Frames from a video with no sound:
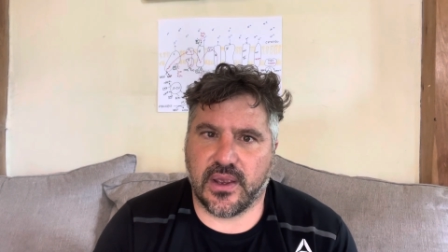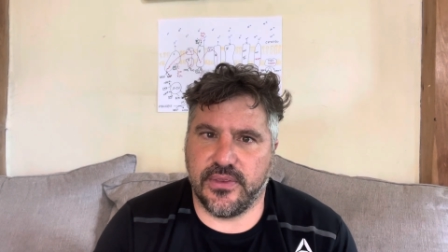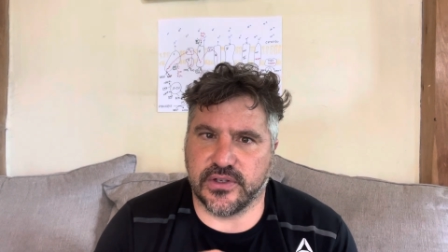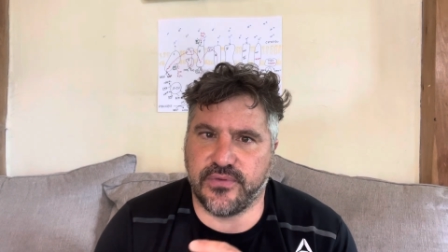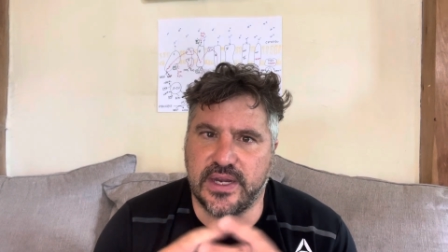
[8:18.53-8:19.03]

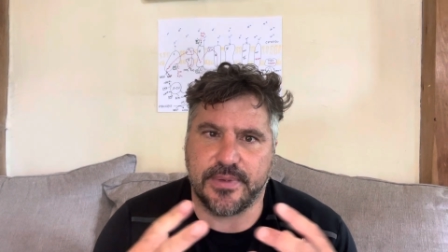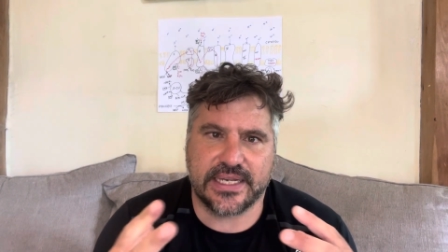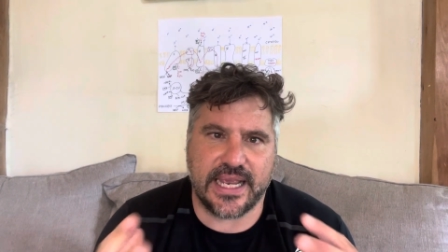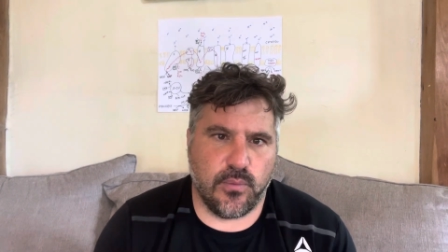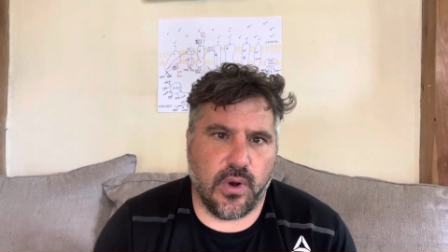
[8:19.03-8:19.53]
There's vitamin
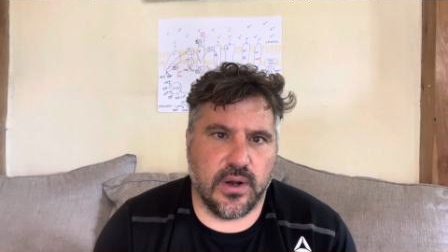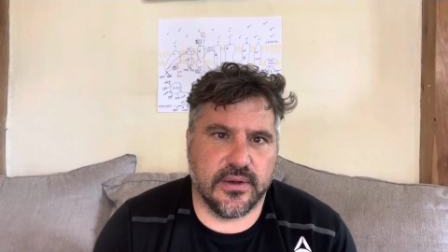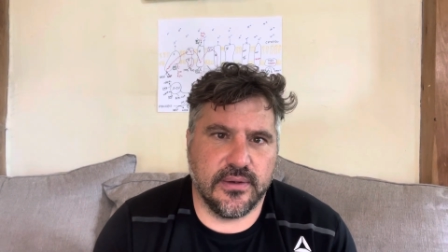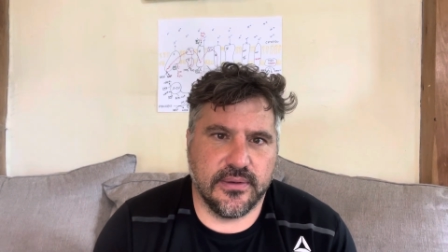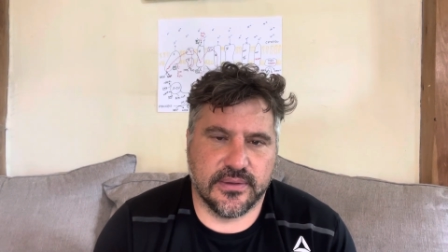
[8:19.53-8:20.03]

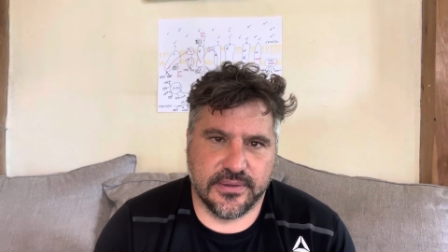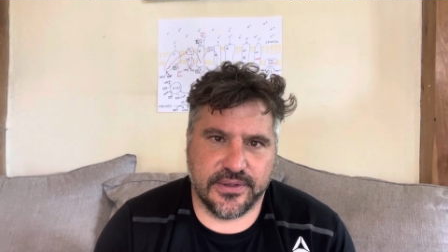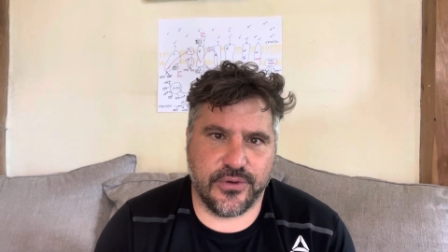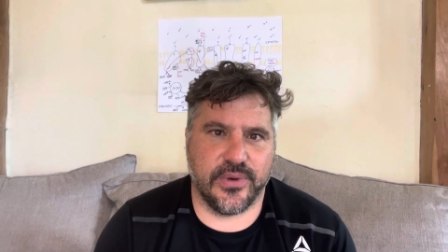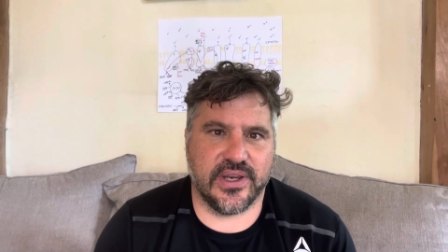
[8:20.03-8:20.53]
K1
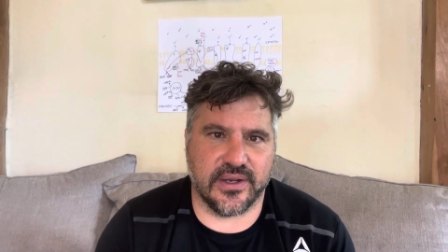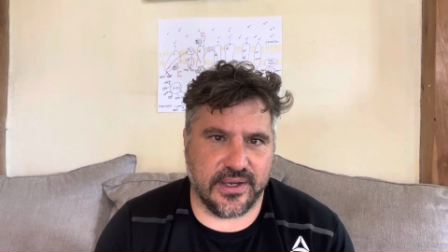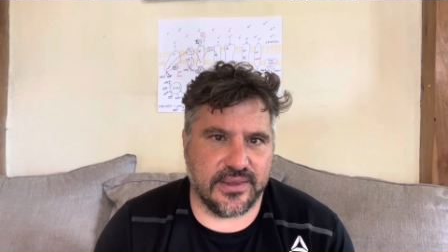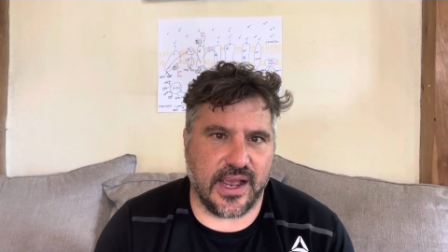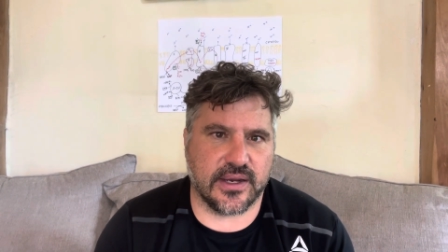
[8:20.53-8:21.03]
that we can eat,
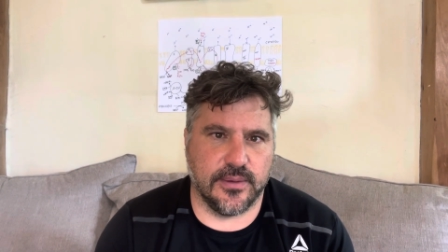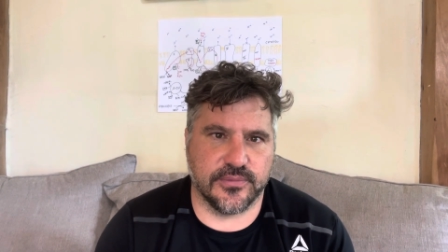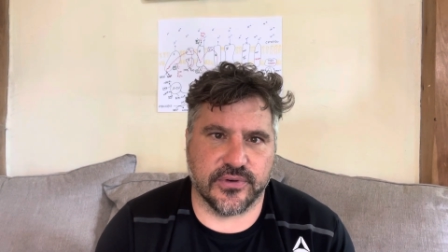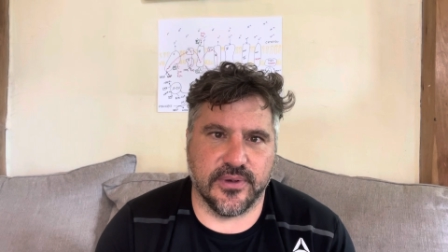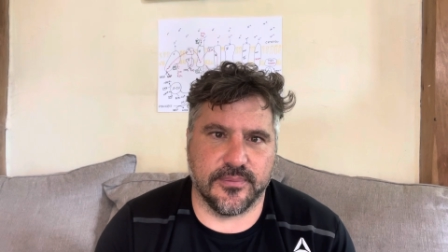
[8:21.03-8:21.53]
and that comes
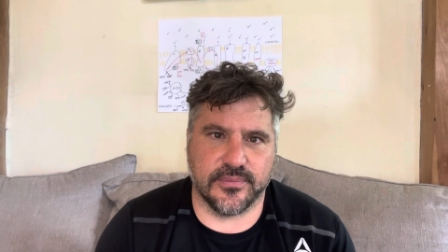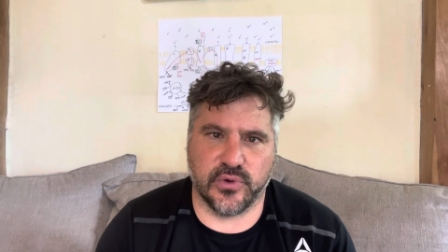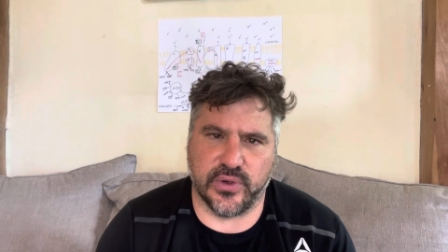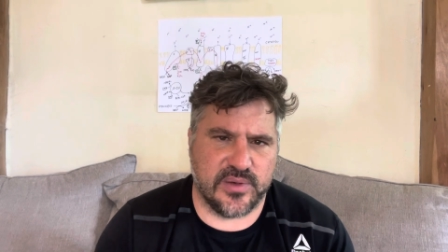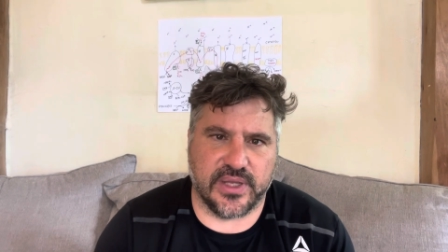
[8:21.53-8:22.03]
from
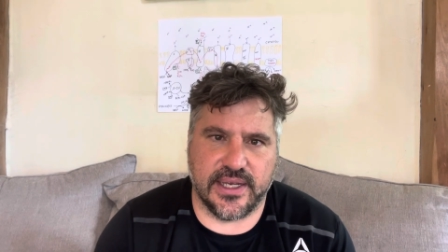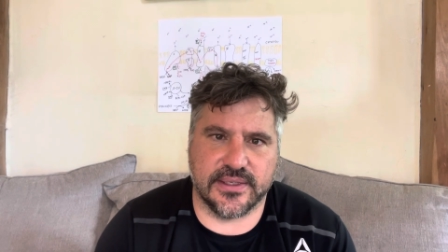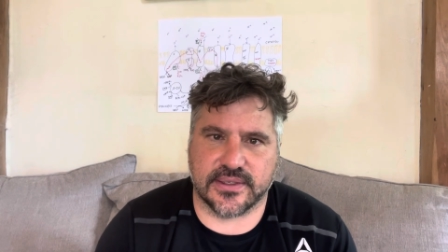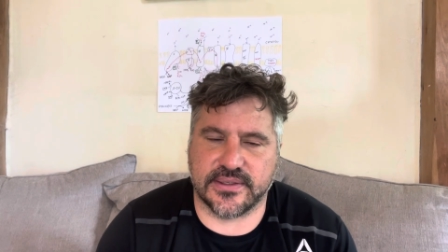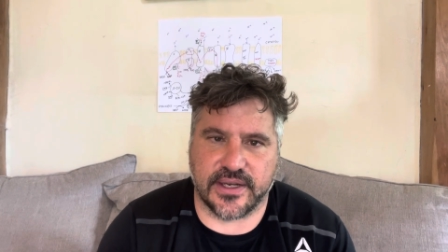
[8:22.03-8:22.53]
green
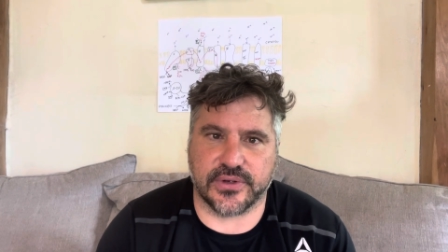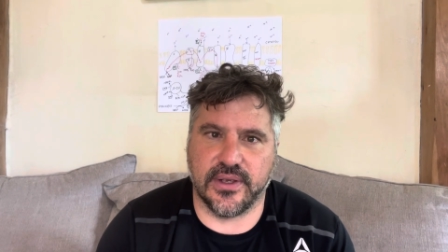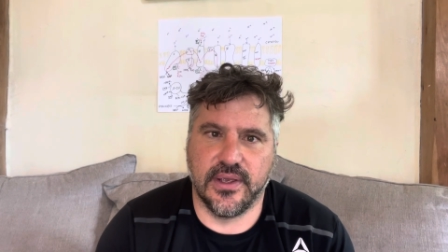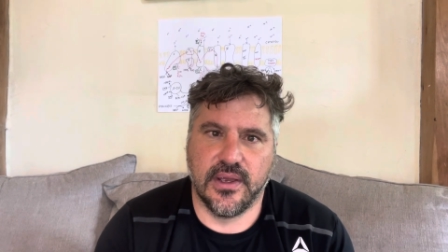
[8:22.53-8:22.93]
plants, etc